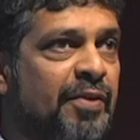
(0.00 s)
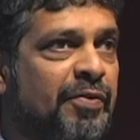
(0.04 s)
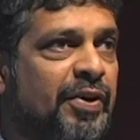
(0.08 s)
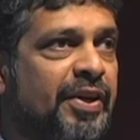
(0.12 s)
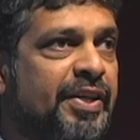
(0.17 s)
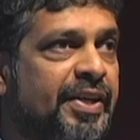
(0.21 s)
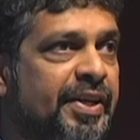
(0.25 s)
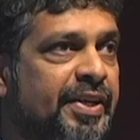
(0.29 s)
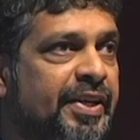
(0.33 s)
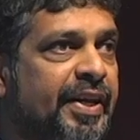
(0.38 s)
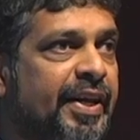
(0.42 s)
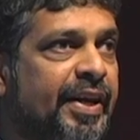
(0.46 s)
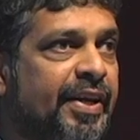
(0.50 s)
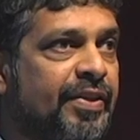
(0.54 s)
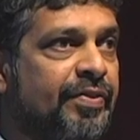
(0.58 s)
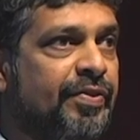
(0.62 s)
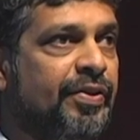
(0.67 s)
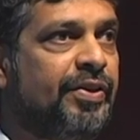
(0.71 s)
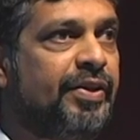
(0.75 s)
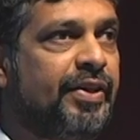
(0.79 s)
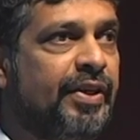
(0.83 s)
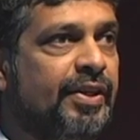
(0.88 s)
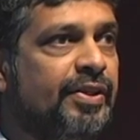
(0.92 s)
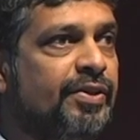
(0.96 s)
I didn't get in,
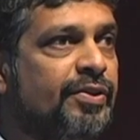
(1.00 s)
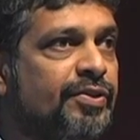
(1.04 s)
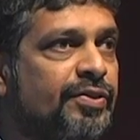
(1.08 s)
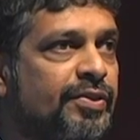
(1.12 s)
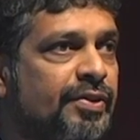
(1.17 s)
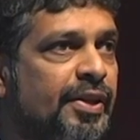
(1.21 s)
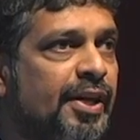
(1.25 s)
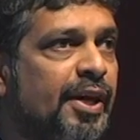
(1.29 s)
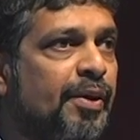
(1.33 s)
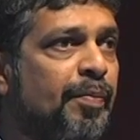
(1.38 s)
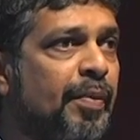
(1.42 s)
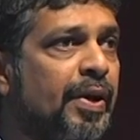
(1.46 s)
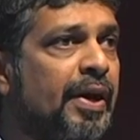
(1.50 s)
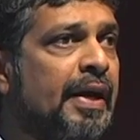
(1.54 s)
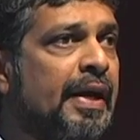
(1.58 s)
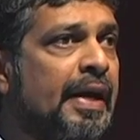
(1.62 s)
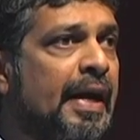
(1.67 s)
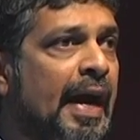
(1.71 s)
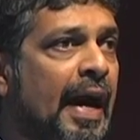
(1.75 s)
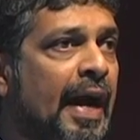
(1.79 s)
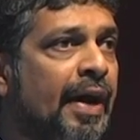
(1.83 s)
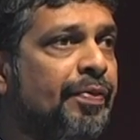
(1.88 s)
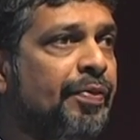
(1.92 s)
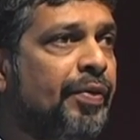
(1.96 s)
the deal could slip.
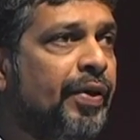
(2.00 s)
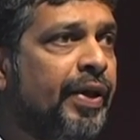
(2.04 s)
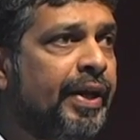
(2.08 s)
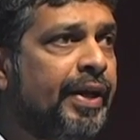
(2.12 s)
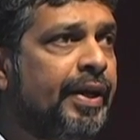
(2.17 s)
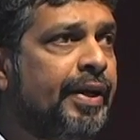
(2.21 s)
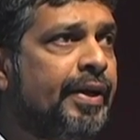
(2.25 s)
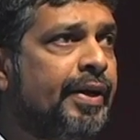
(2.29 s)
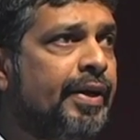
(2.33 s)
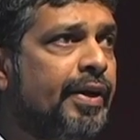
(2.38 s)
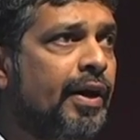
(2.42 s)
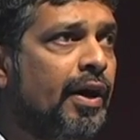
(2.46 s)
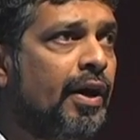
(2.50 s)
I think